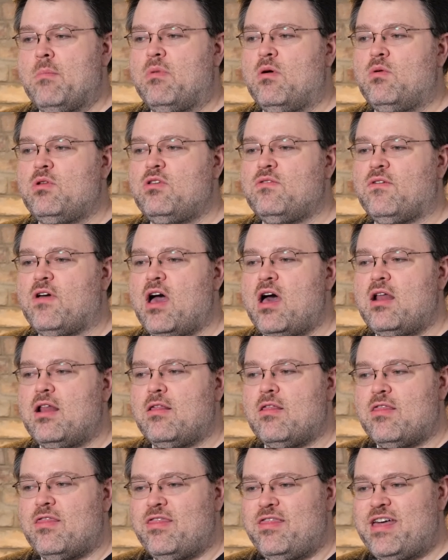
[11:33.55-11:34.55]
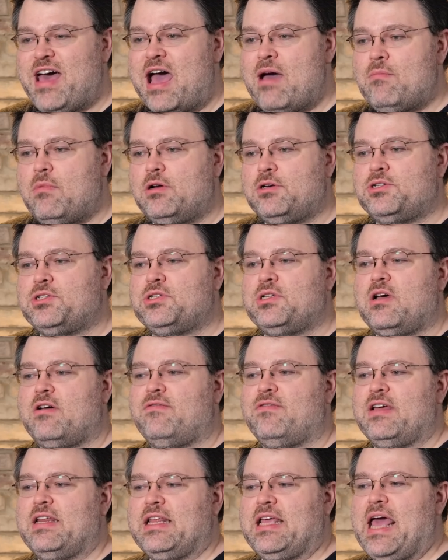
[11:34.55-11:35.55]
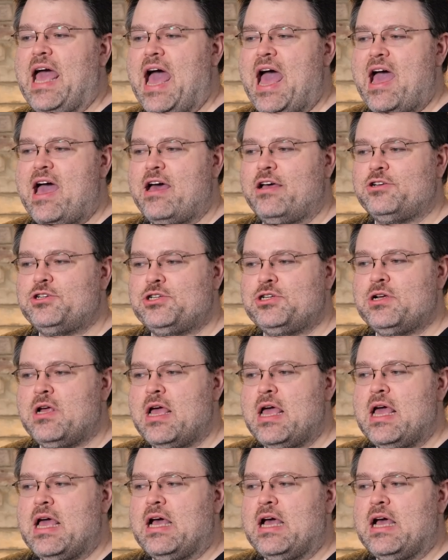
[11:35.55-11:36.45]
but when you've got that much stuff in cache,